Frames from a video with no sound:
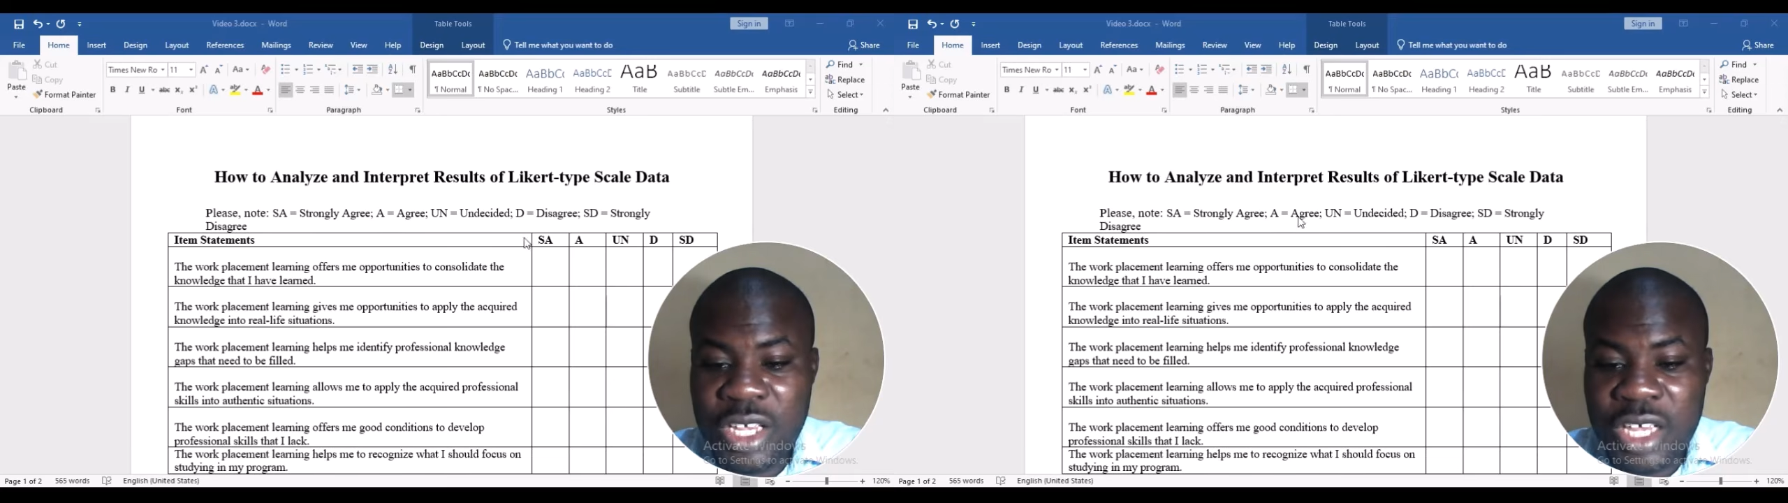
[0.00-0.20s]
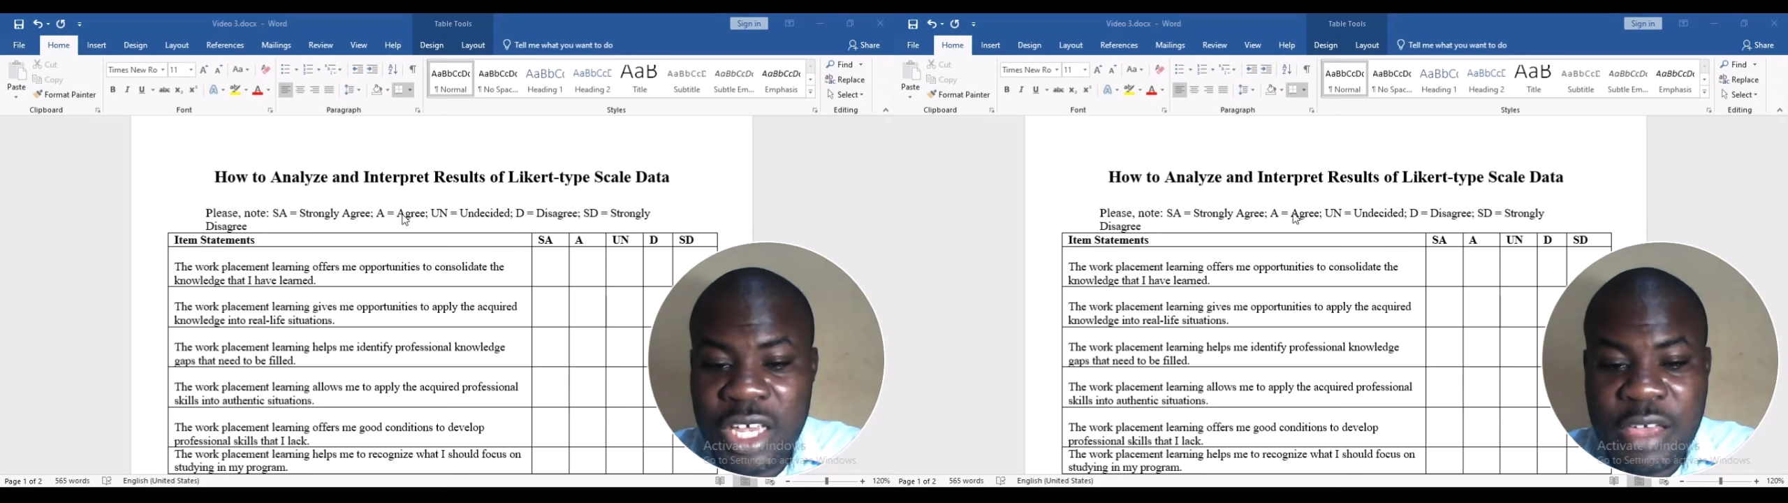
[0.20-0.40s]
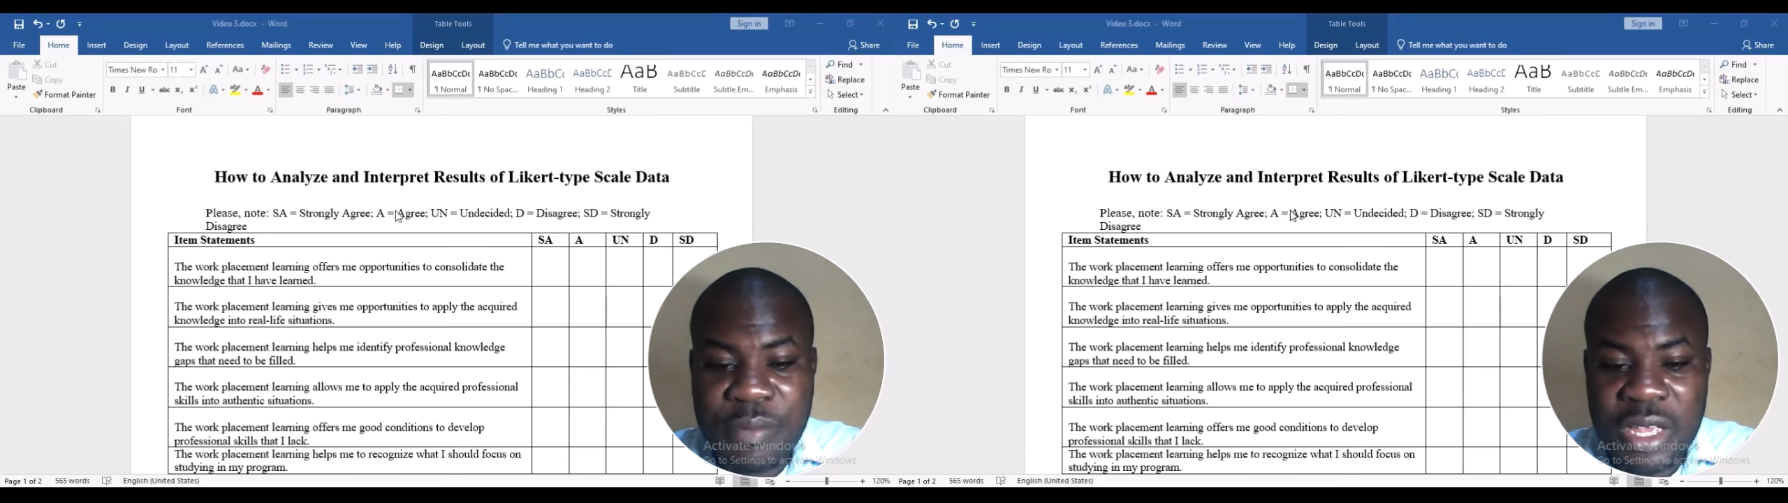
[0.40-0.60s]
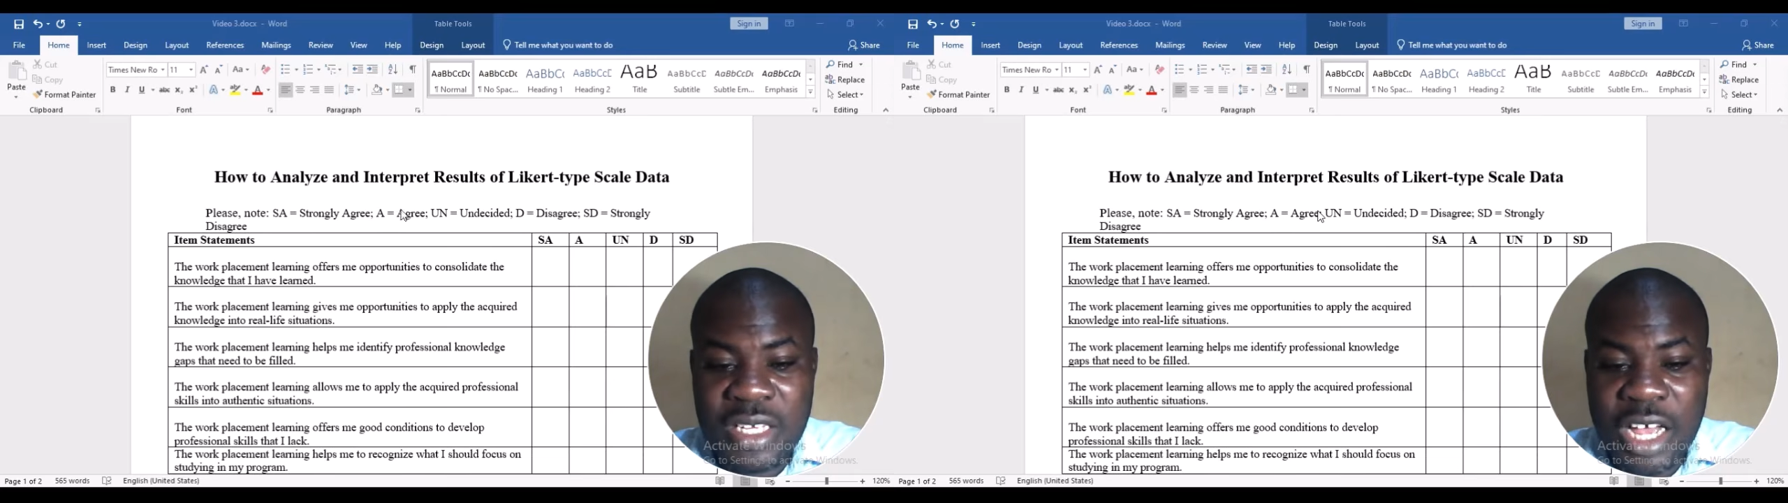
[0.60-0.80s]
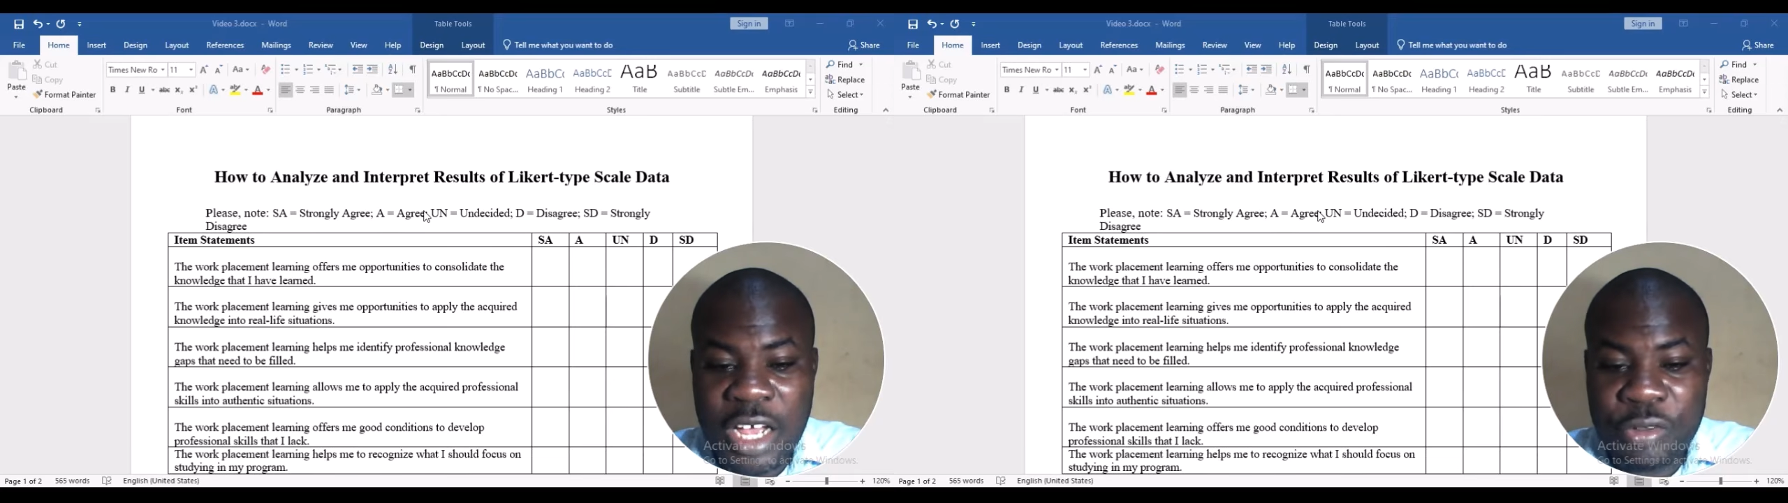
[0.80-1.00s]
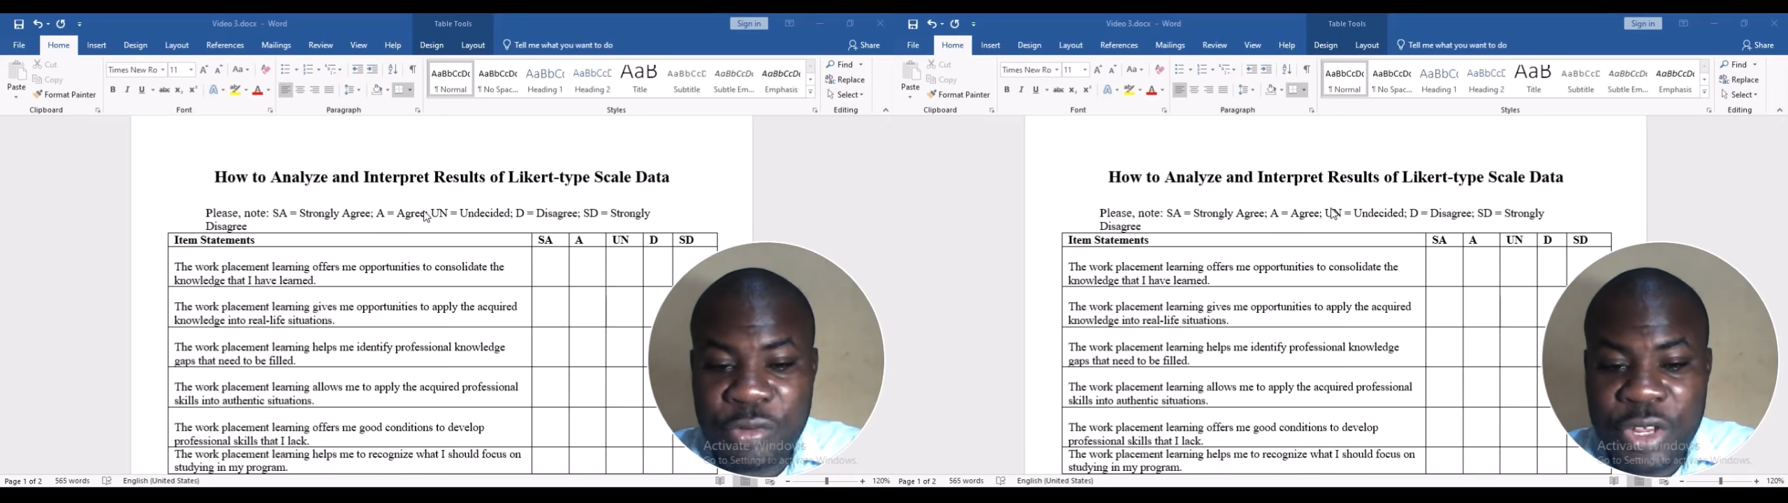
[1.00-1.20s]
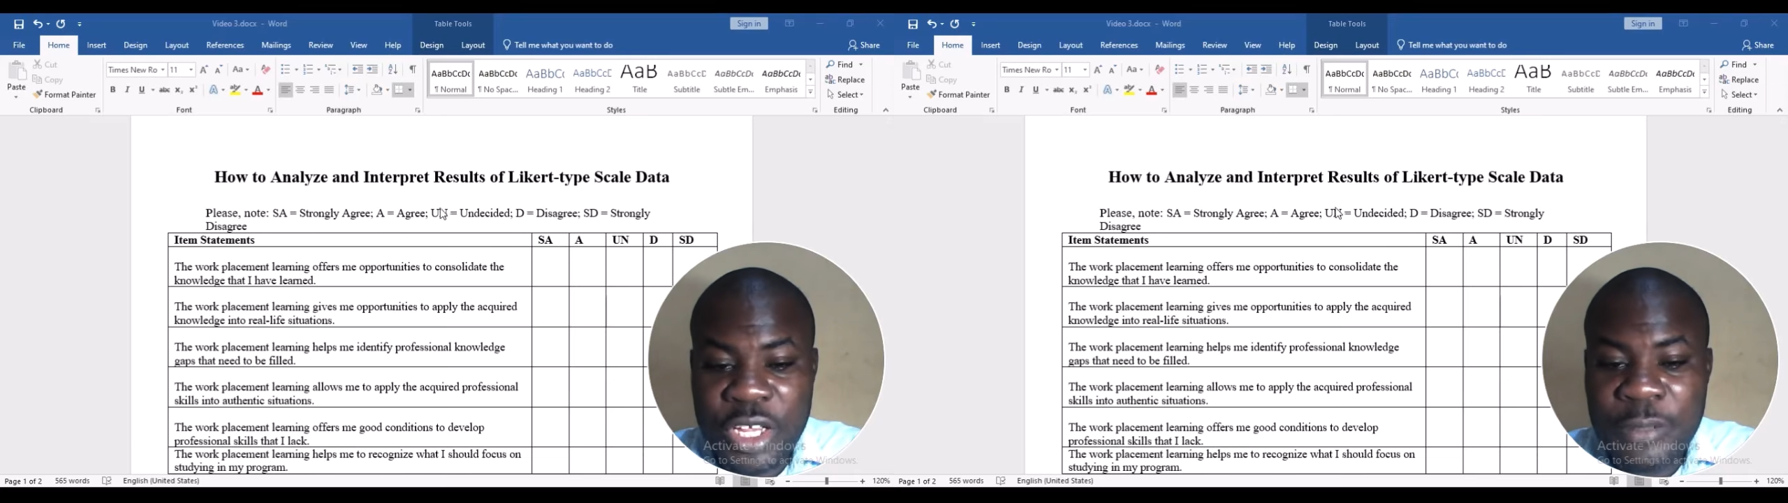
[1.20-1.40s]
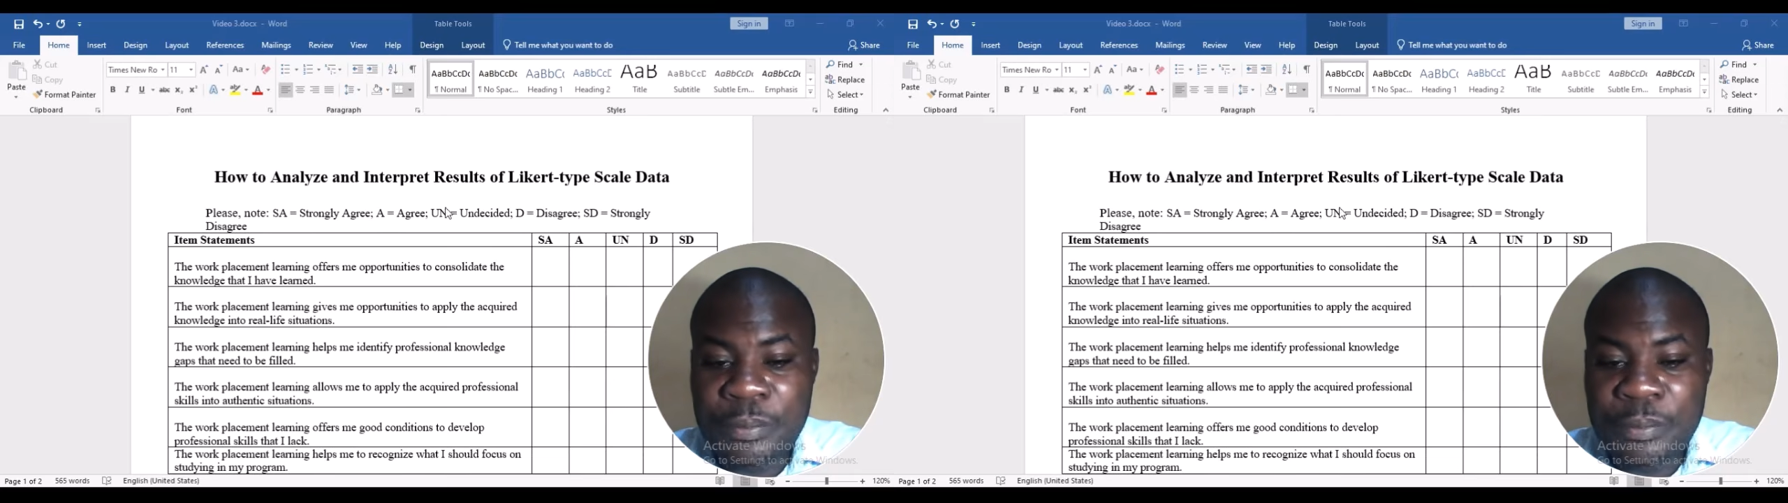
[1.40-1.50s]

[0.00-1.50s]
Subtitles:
A means agree,